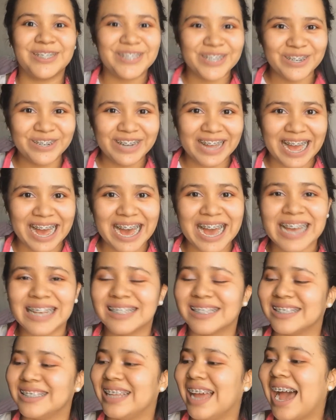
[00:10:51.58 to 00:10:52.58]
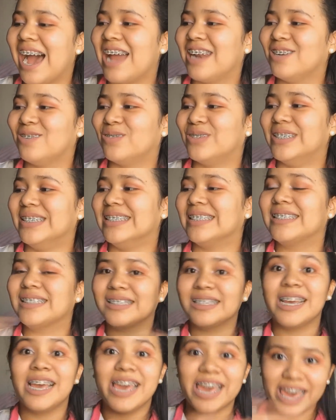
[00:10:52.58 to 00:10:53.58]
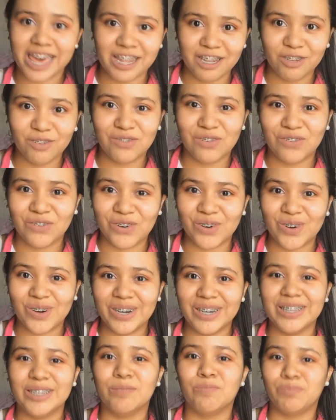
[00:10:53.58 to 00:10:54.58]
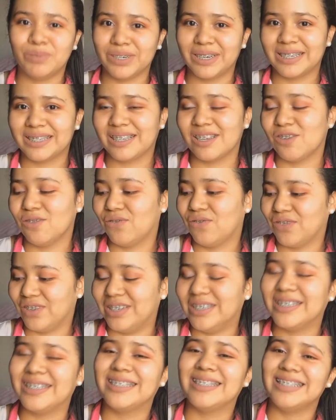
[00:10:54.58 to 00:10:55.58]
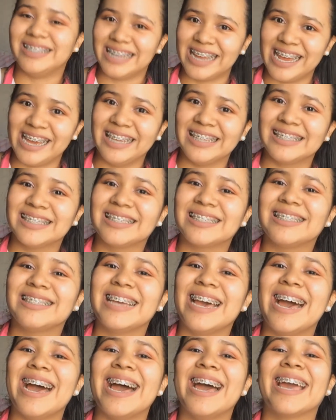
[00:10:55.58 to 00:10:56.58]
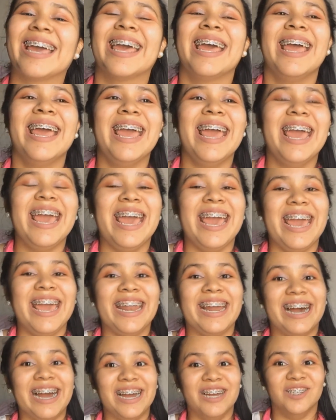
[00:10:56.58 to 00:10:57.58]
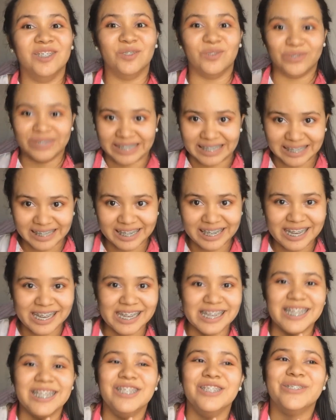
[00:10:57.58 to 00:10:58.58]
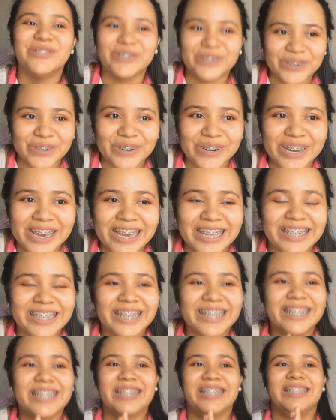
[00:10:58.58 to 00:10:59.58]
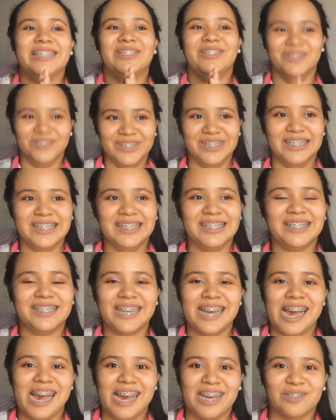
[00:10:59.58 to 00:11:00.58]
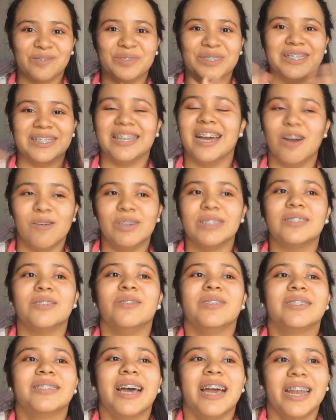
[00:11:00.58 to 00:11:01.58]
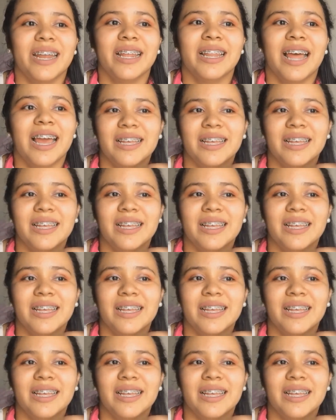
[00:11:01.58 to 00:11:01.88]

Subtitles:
So guys, that was it for the books and first dates tag, and I really enjoyed doing this tag because I was so excited.